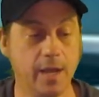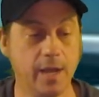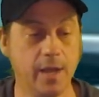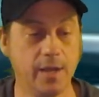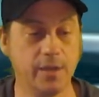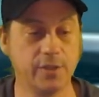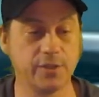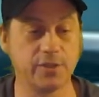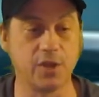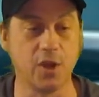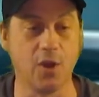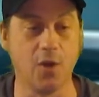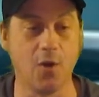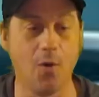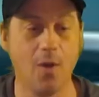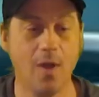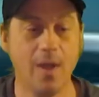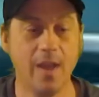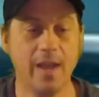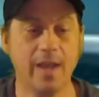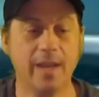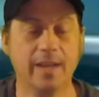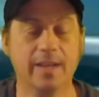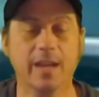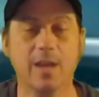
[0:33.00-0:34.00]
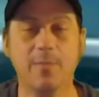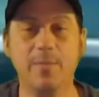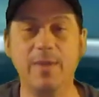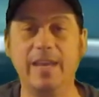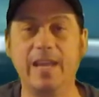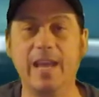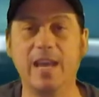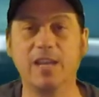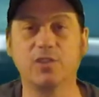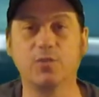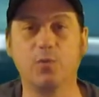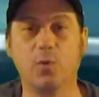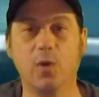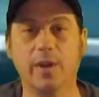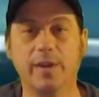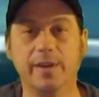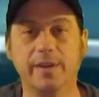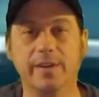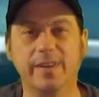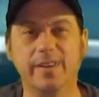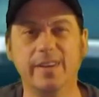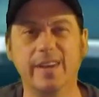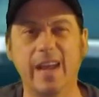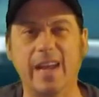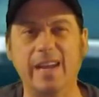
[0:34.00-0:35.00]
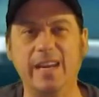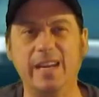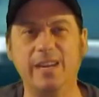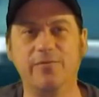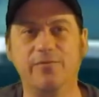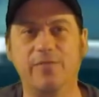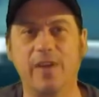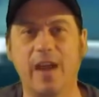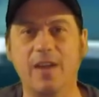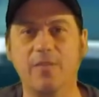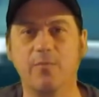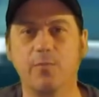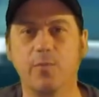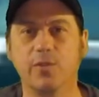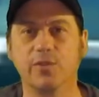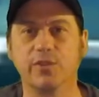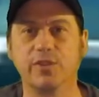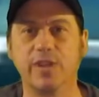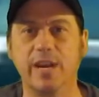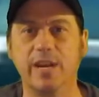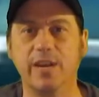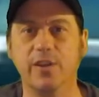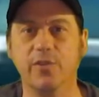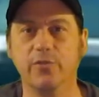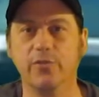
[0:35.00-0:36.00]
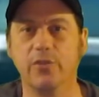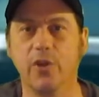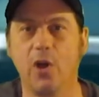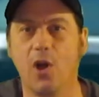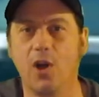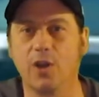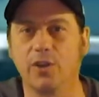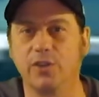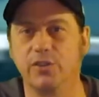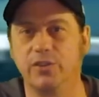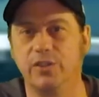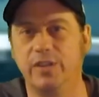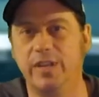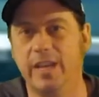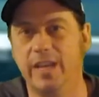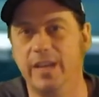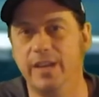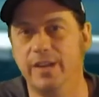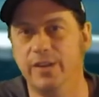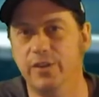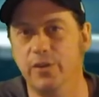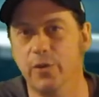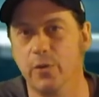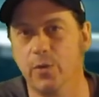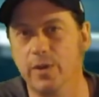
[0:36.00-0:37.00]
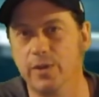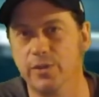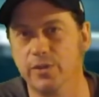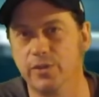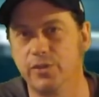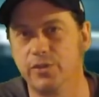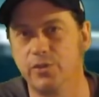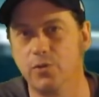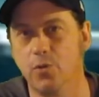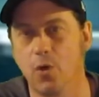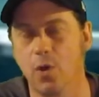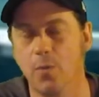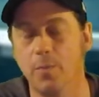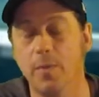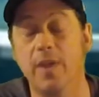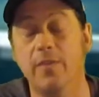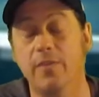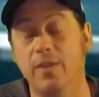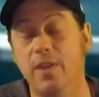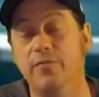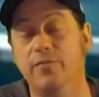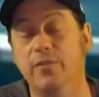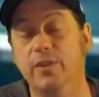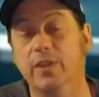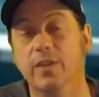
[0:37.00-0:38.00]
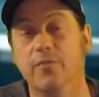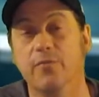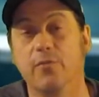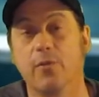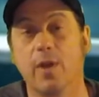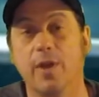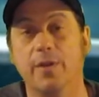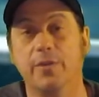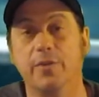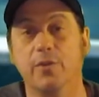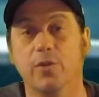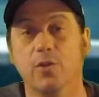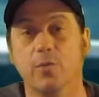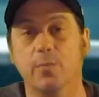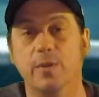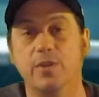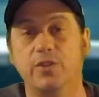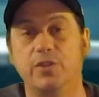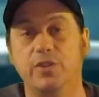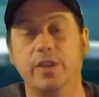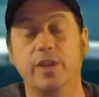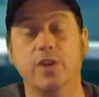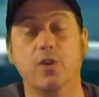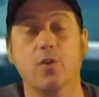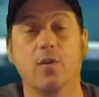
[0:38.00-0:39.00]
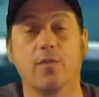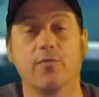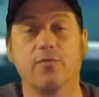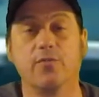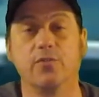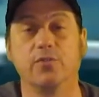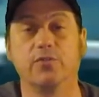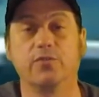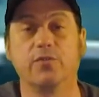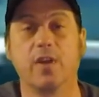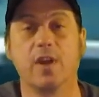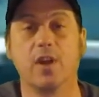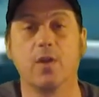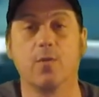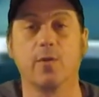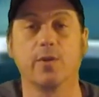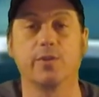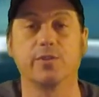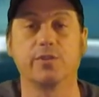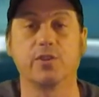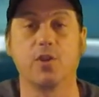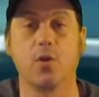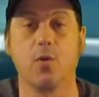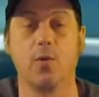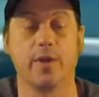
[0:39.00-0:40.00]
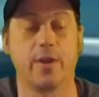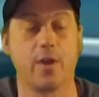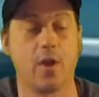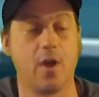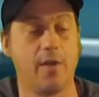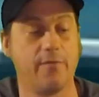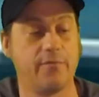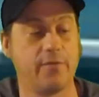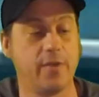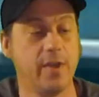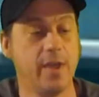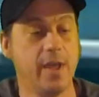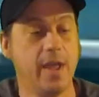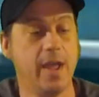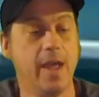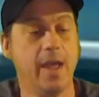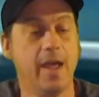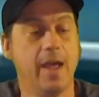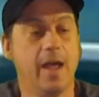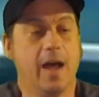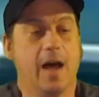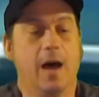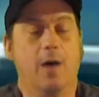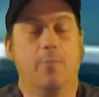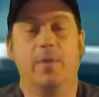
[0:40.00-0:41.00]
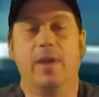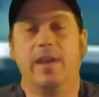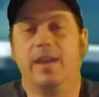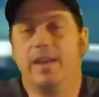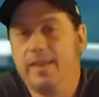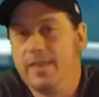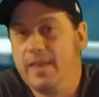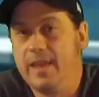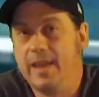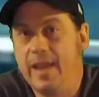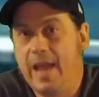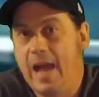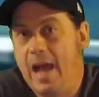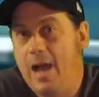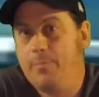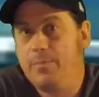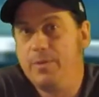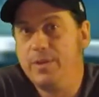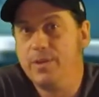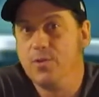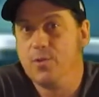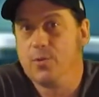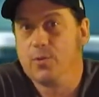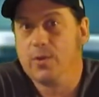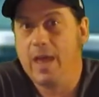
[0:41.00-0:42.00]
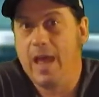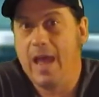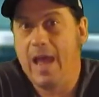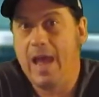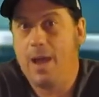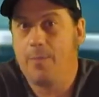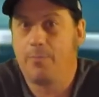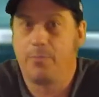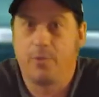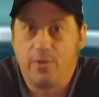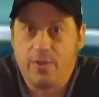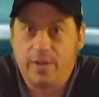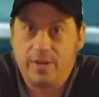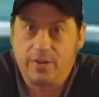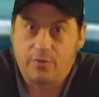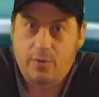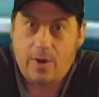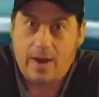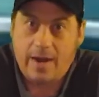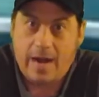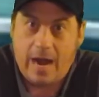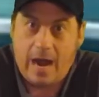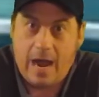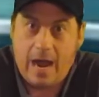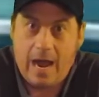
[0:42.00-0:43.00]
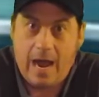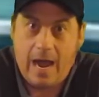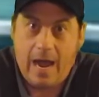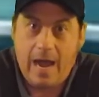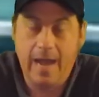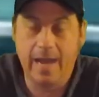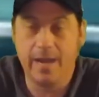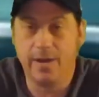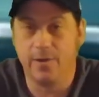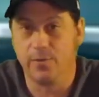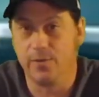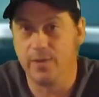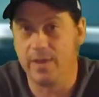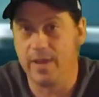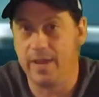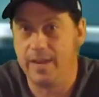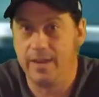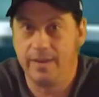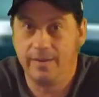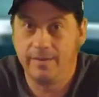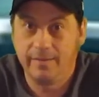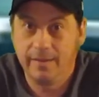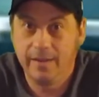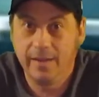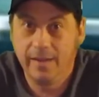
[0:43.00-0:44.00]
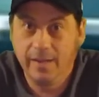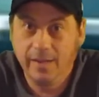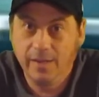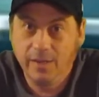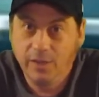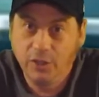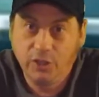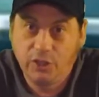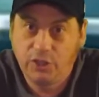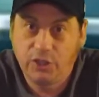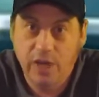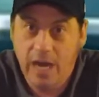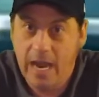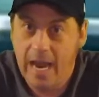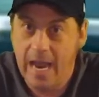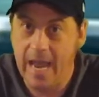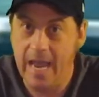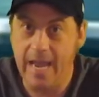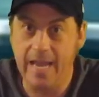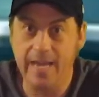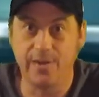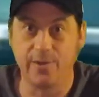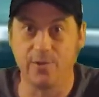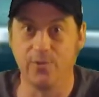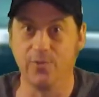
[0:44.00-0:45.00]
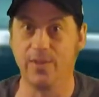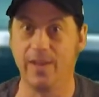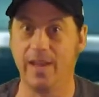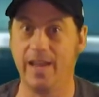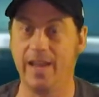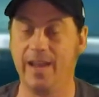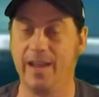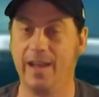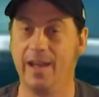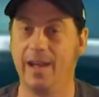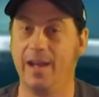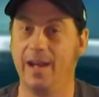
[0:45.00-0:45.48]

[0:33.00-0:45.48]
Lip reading: So let me guess what 95% of your dogs did during the storm, if you live around here in Michigan or if there's fireworks going off. I'll bet you they hop in your lap, or they try to hide, or they shake, or they